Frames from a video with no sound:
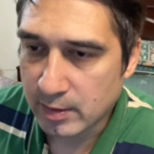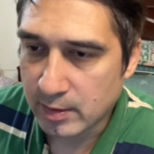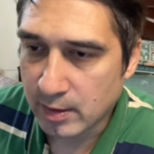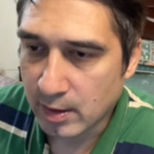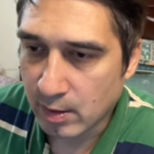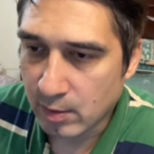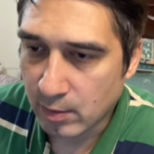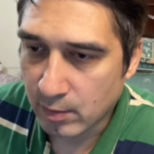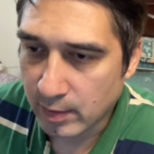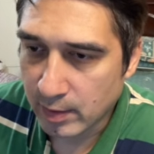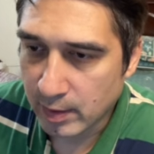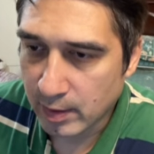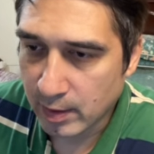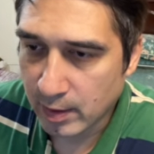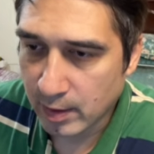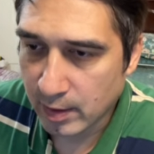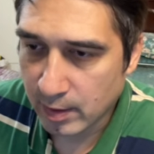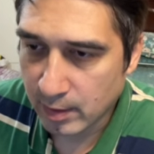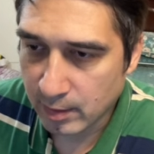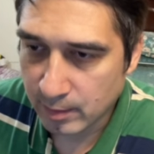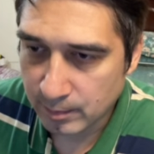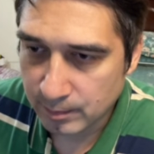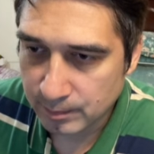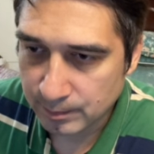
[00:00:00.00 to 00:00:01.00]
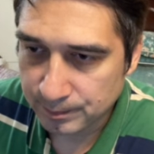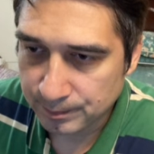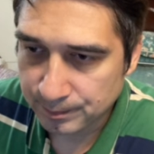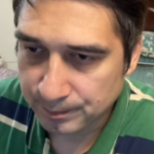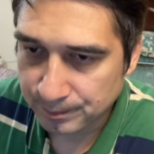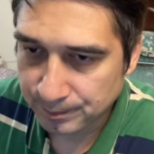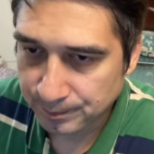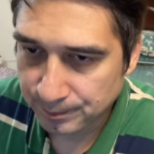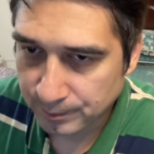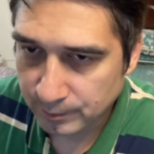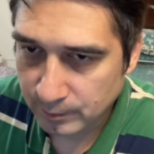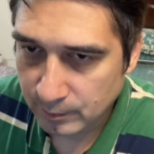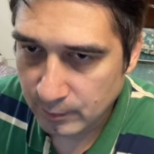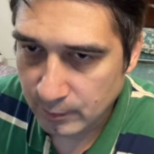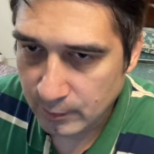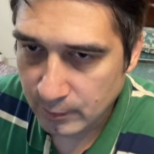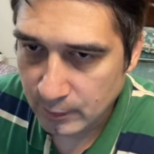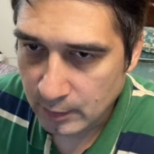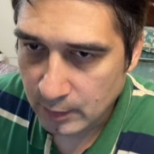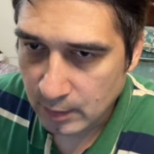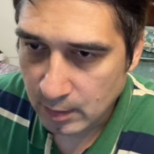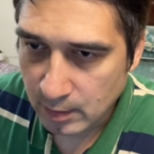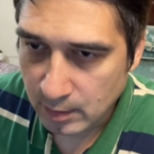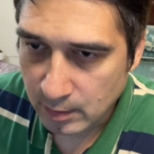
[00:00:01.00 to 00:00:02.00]
Now here,
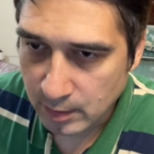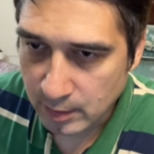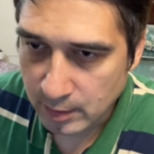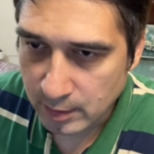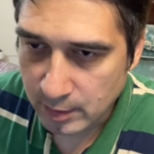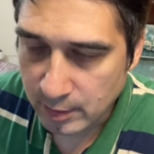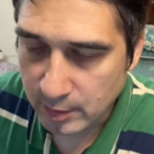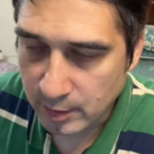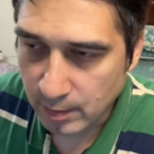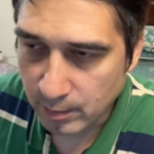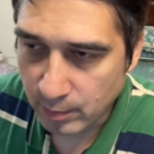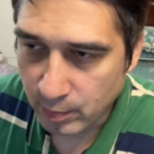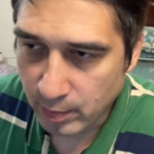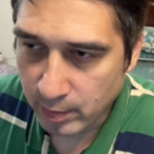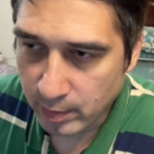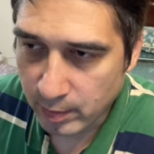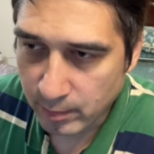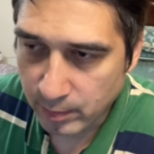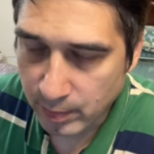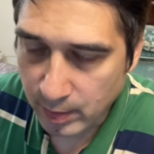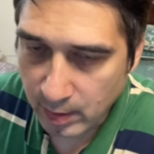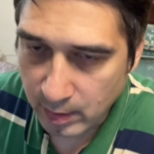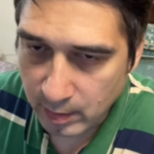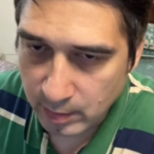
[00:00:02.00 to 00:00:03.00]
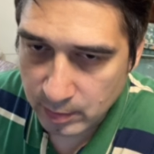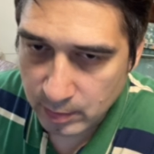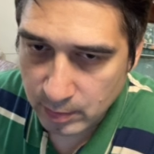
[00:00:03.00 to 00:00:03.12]
this is the important part.